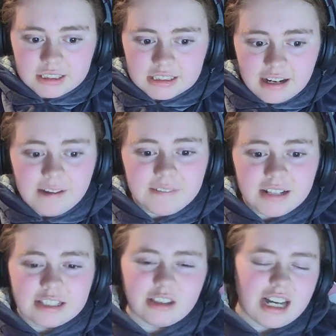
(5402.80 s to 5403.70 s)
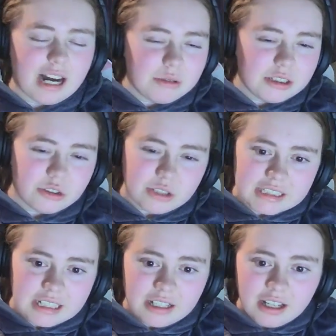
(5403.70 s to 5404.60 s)
art style, I feel like that wouldn't
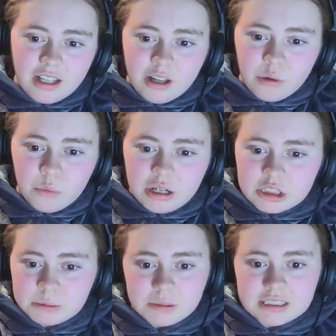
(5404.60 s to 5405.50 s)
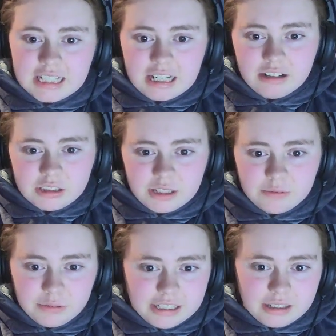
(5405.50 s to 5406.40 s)
translate well just because how
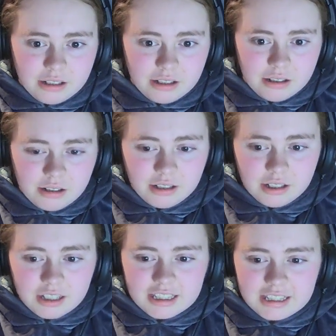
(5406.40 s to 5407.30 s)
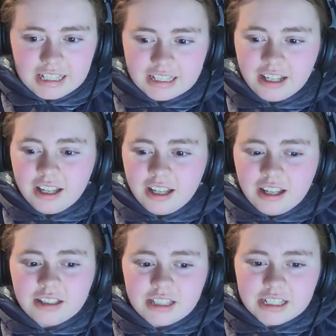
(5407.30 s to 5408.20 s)
differently the like
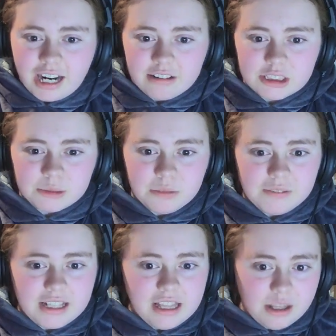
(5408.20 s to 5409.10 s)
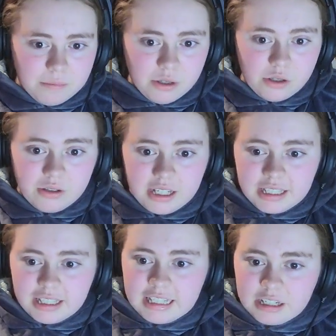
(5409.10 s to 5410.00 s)
the characters move in the mo-
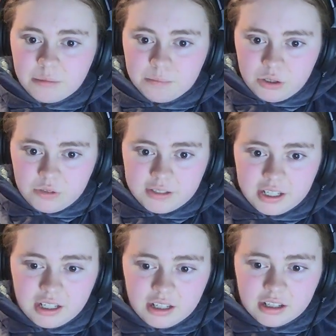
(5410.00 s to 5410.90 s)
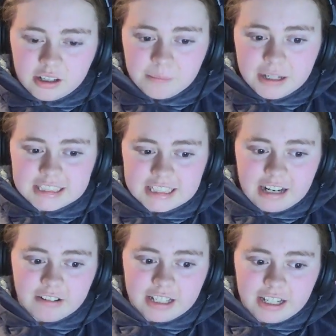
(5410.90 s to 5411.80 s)
in the Lego movie compared to
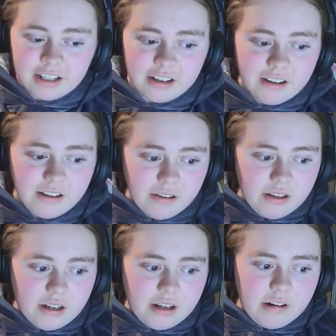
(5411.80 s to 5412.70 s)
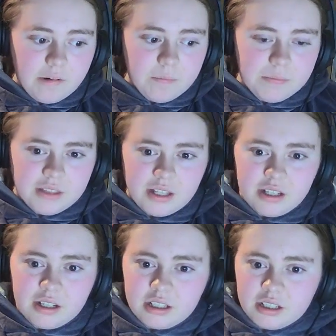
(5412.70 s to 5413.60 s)
how they um
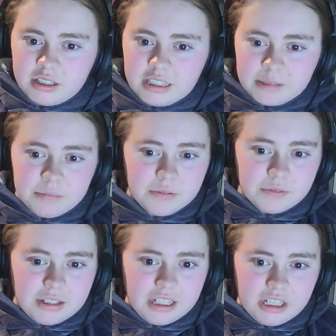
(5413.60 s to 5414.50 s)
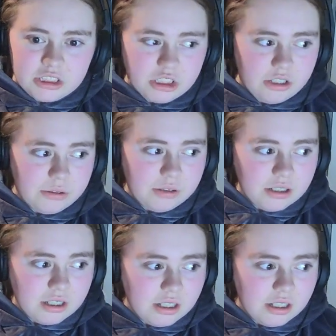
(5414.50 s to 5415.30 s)
like move around in the show.